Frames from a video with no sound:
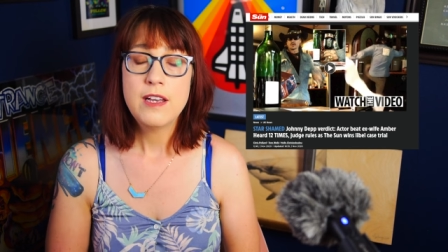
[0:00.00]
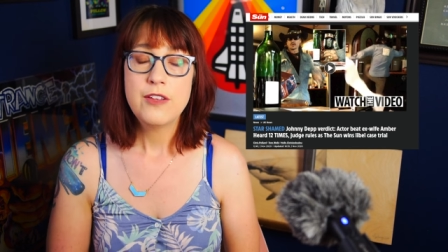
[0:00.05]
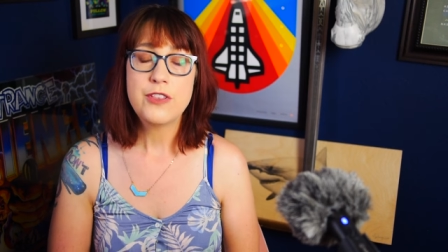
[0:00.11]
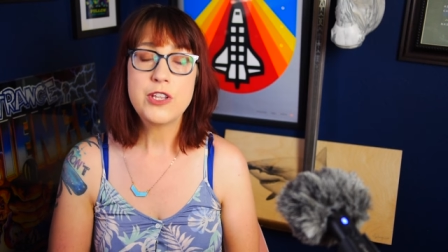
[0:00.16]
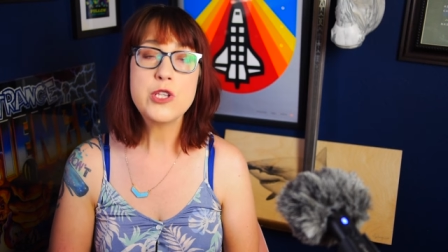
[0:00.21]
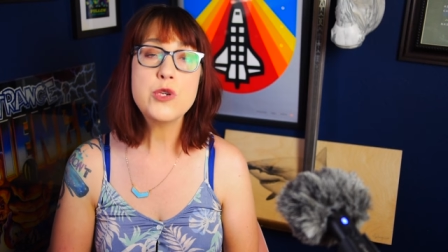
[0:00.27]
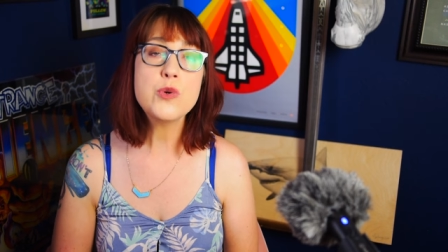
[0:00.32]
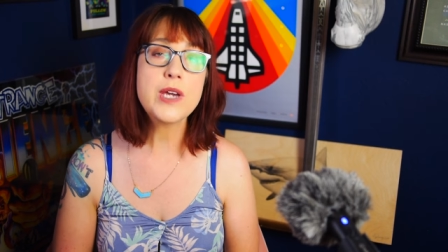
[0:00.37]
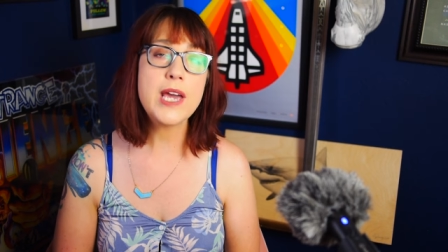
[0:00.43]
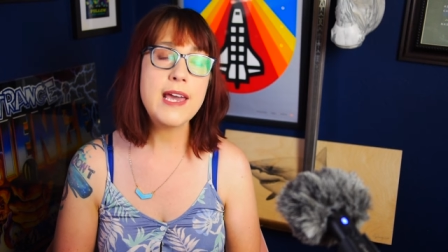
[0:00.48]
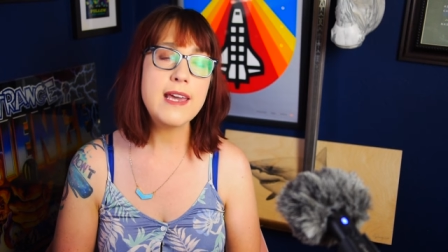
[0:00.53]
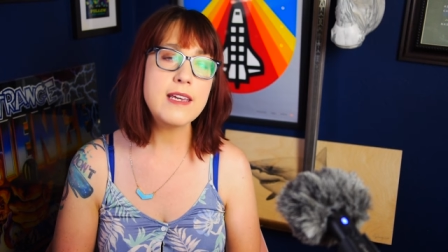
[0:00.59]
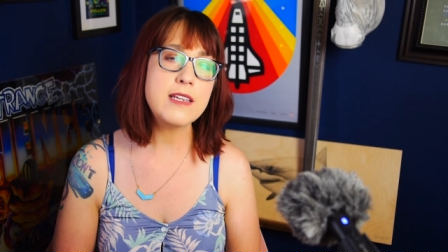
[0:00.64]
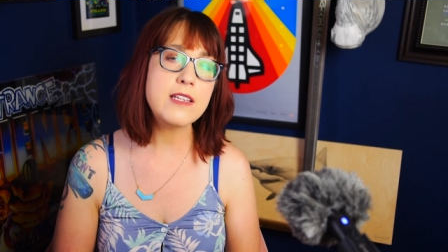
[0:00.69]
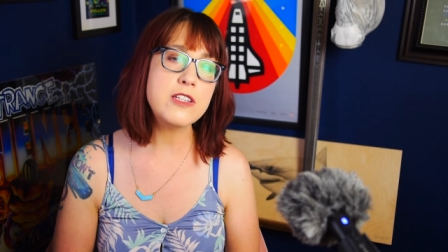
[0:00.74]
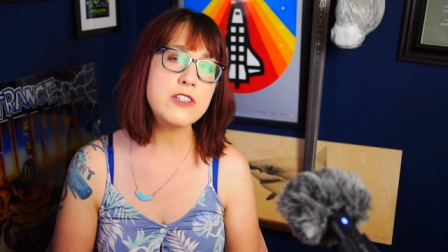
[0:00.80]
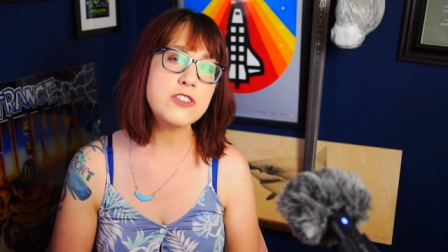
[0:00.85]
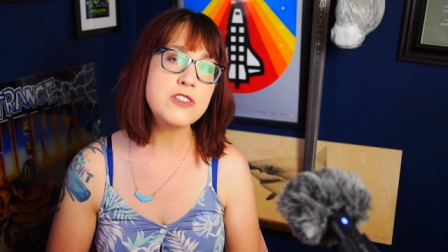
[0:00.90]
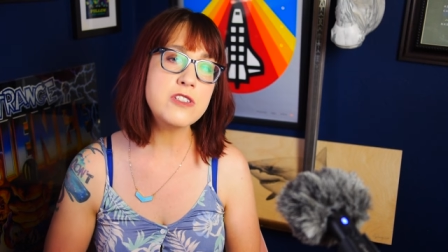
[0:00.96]
The UK
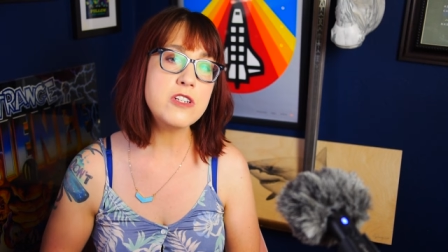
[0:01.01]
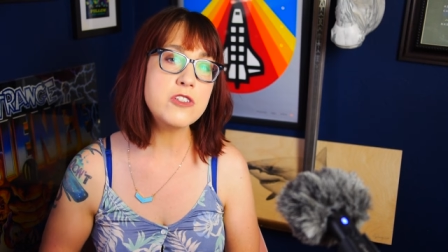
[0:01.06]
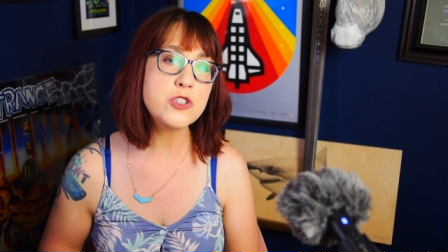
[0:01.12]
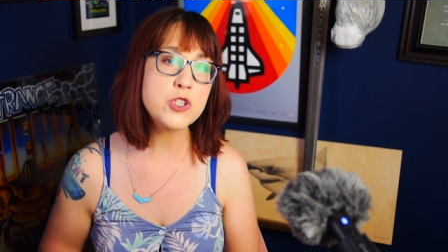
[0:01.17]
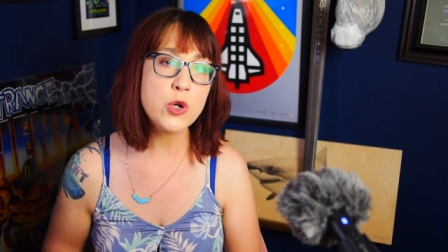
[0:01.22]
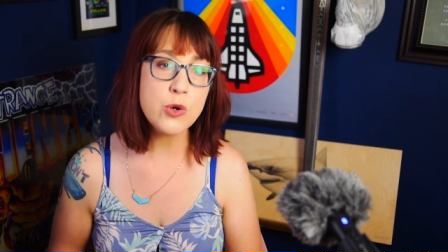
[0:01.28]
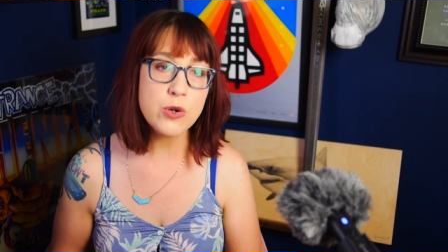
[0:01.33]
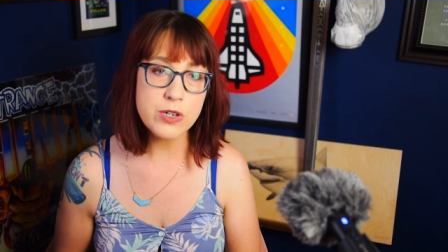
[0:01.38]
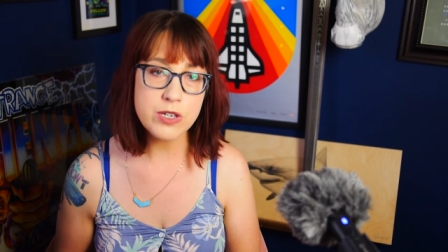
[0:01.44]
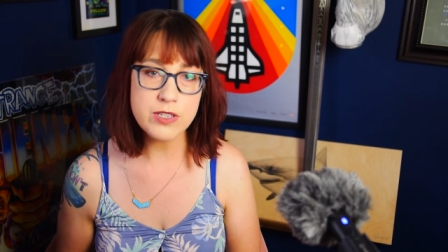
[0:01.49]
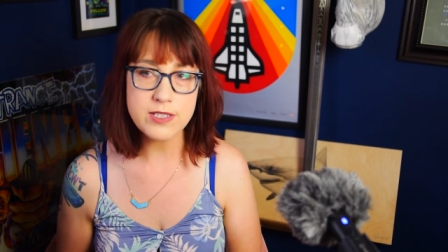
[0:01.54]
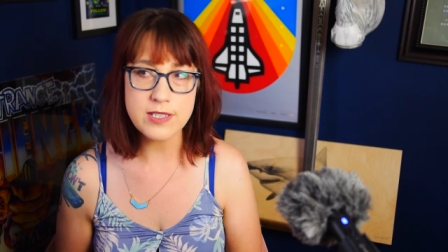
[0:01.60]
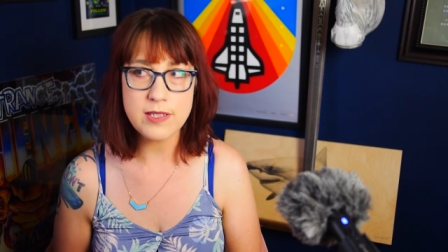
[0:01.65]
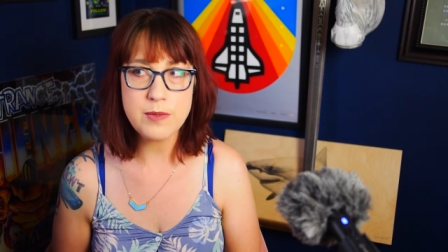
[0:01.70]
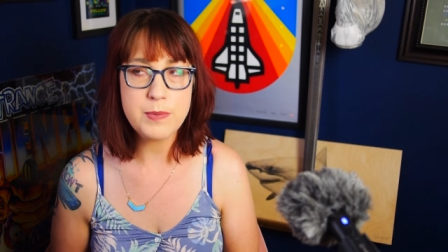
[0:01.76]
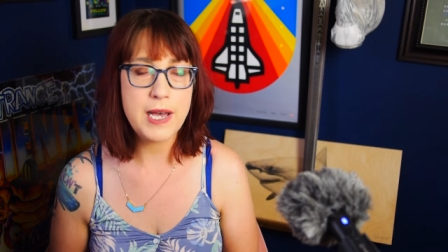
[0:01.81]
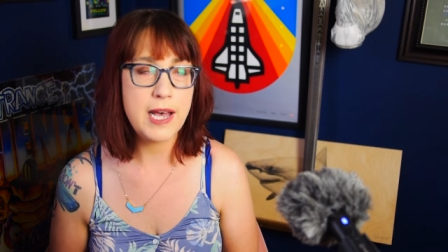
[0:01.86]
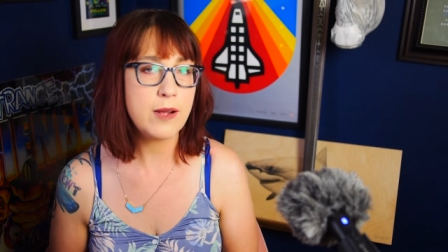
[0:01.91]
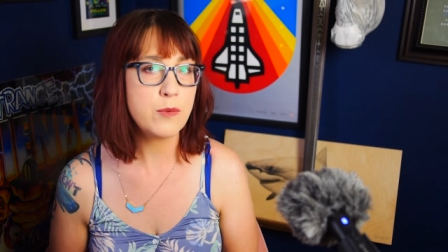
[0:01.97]
is
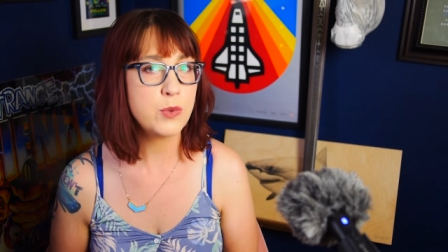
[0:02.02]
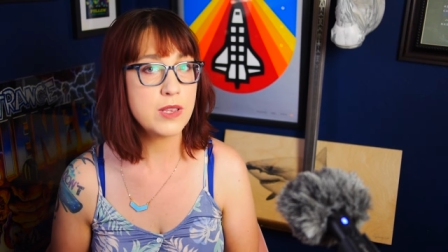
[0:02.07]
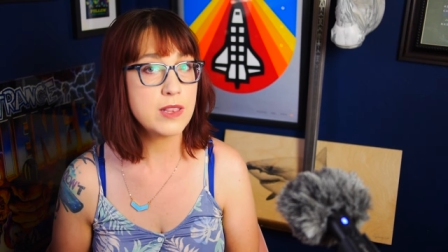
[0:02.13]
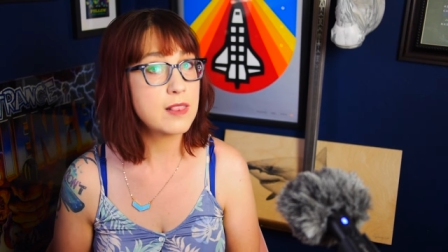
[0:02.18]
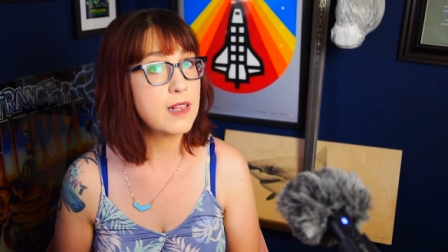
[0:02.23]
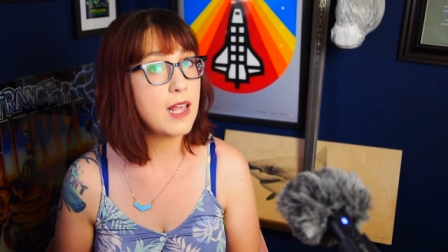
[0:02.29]
notoriously bad with